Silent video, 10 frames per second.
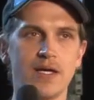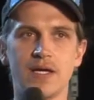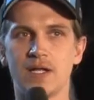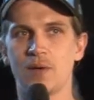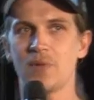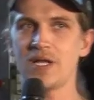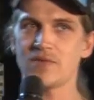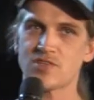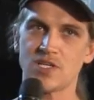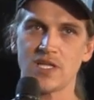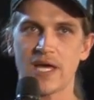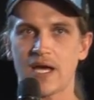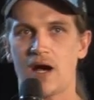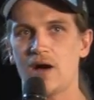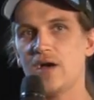you know what i mean if she
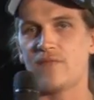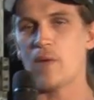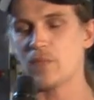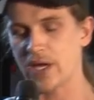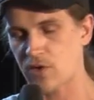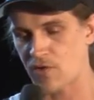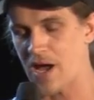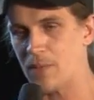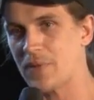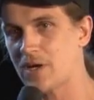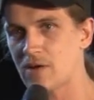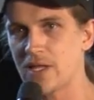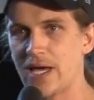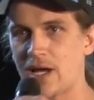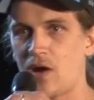like I'll, if i'm like grabbing her
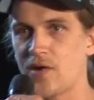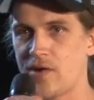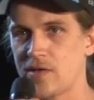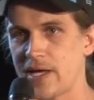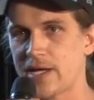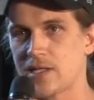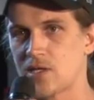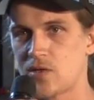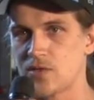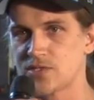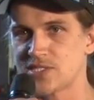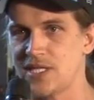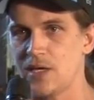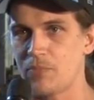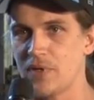like i'll hear like a little
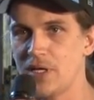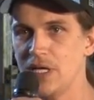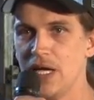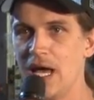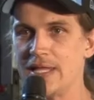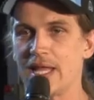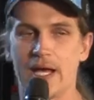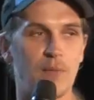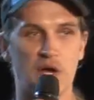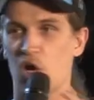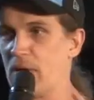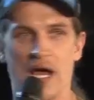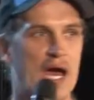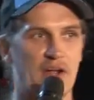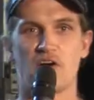snip and like, I'm like, oh my
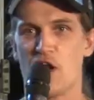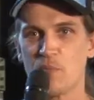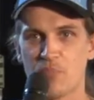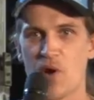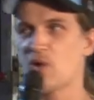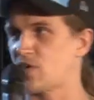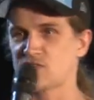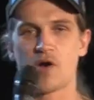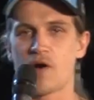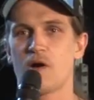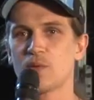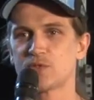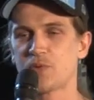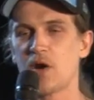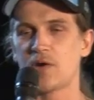God, her arm broke, Cause her
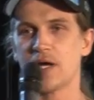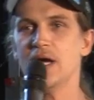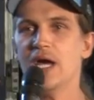arm's broke.